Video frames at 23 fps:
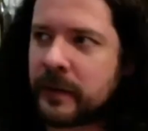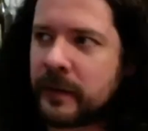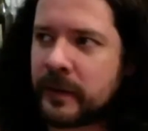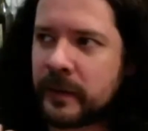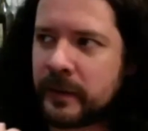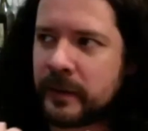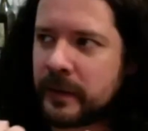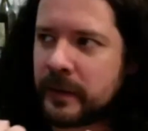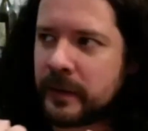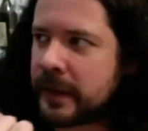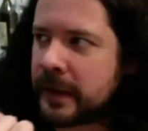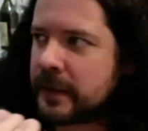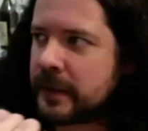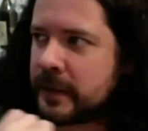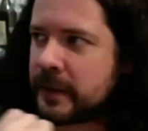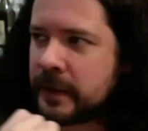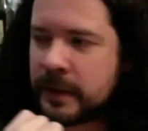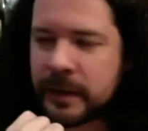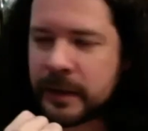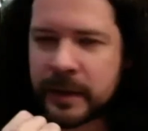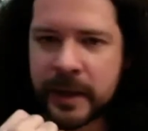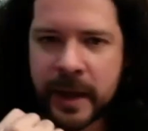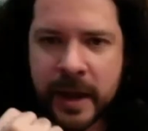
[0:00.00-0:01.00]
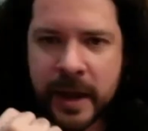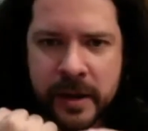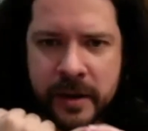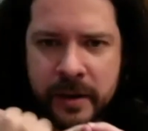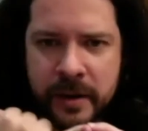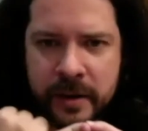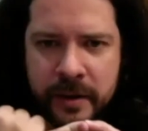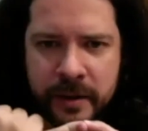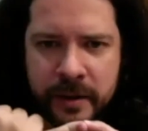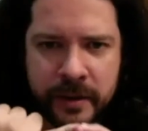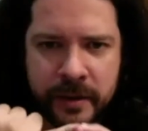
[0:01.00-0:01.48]
like the,
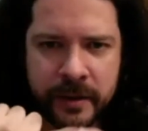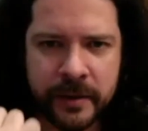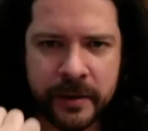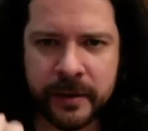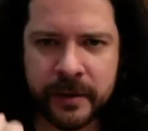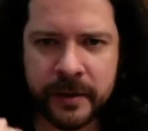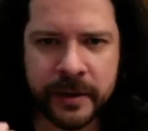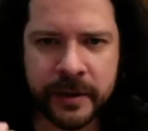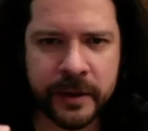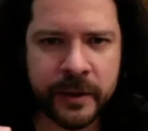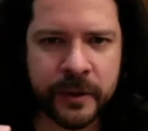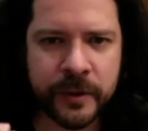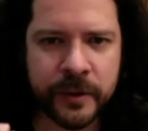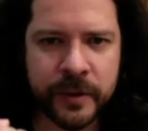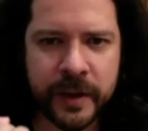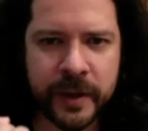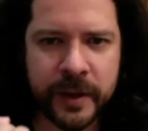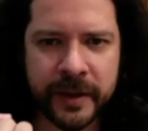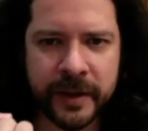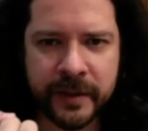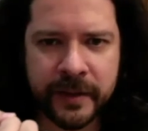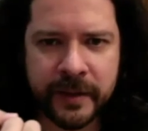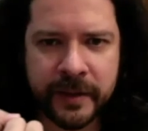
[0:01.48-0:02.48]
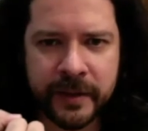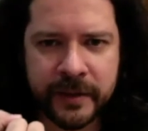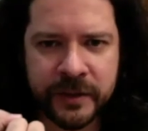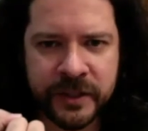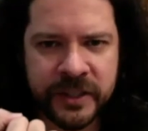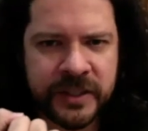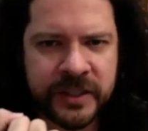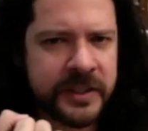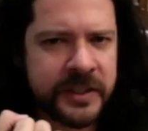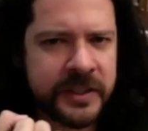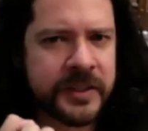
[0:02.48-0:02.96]
uh, you know, like the
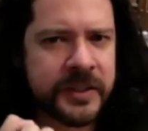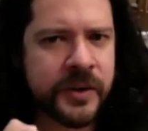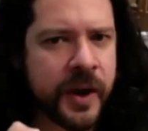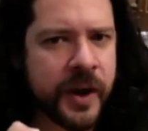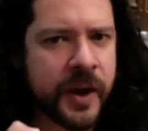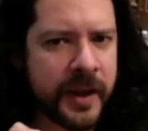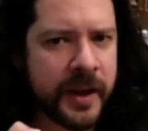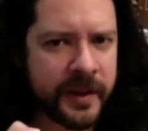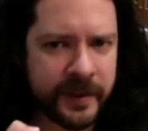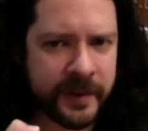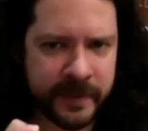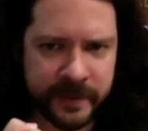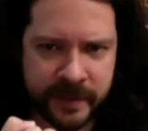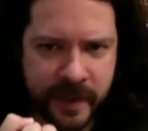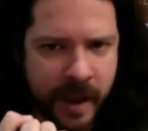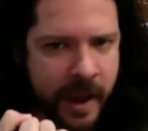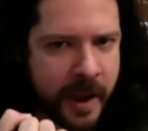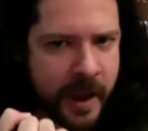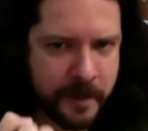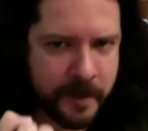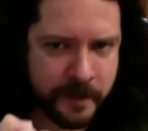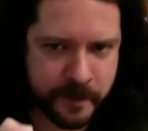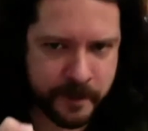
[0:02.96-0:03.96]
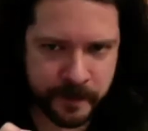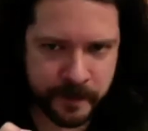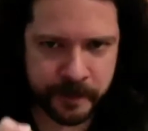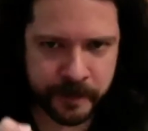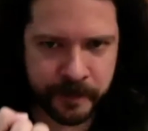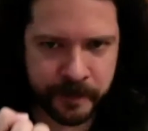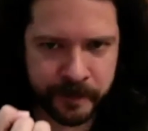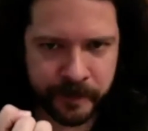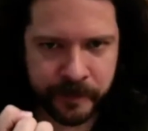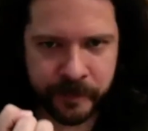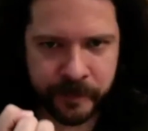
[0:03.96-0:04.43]
Jesus Christ time.
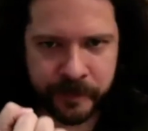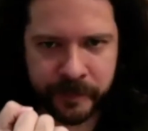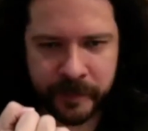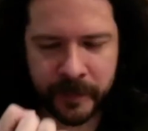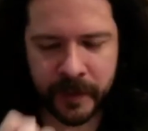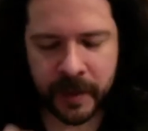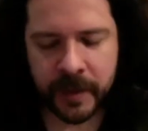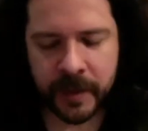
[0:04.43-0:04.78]
Mm-hmm.